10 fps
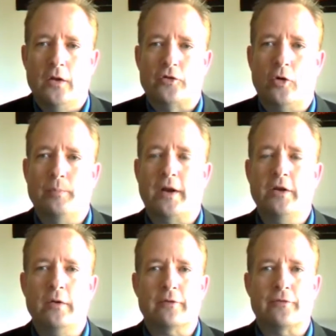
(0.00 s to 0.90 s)
So, but a
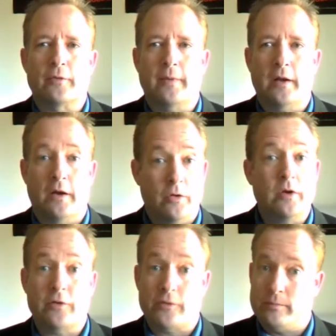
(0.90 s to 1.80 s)
unit for me, a
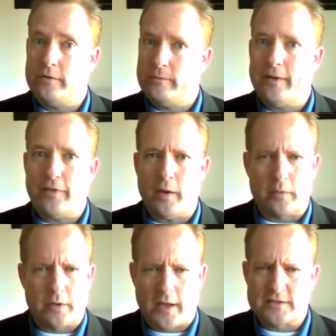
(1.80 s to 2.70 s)
unit is a big
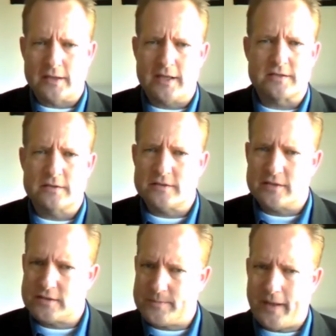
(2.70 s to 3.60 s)
thing with lots of lessons,
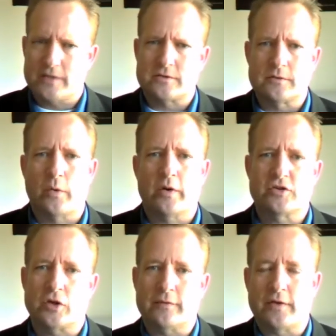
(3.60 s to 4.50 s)
and it spans quite a
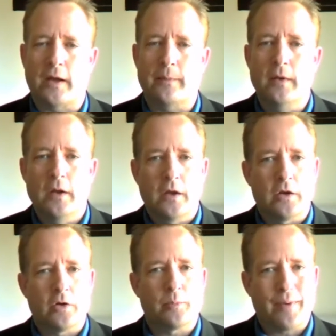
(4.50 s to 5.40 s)
chunk of time.
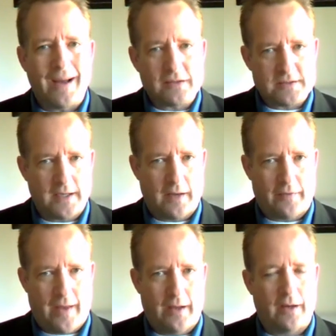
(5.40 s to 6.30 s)
You're practicing at
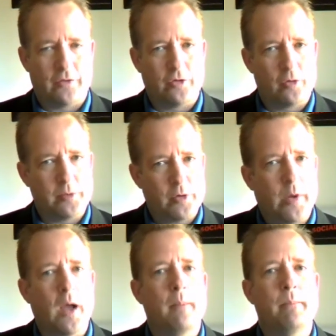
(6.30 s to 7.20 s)
that, and so you'll be
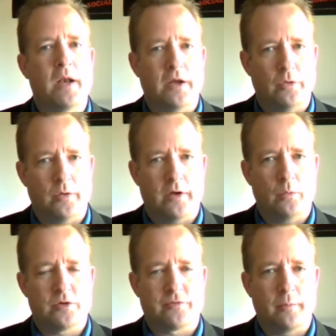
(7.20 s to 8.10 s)
doing a mini unit,
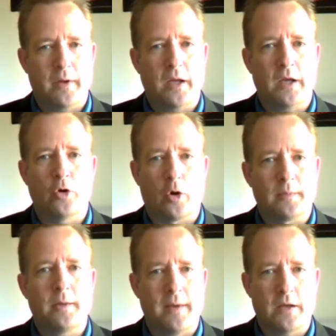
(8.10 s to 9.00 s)
which for me
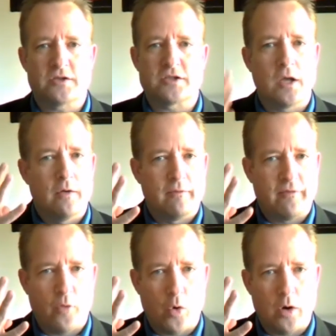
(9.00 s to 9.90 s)
normally means
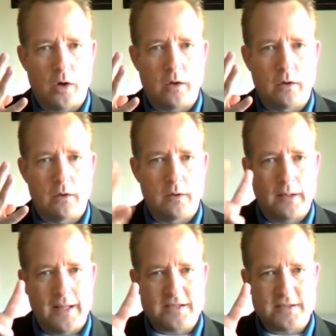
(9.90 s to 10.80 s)
4
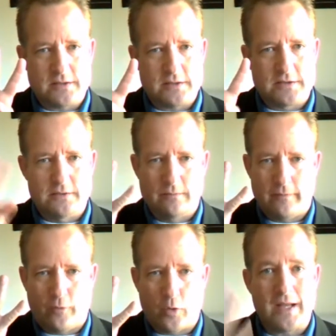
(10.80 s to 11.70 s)
lessons.
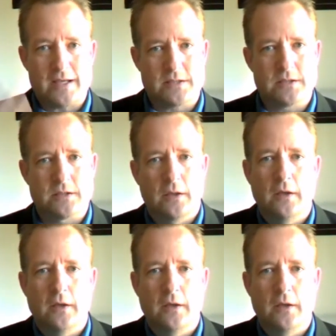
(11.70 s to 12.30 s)
4 lessons.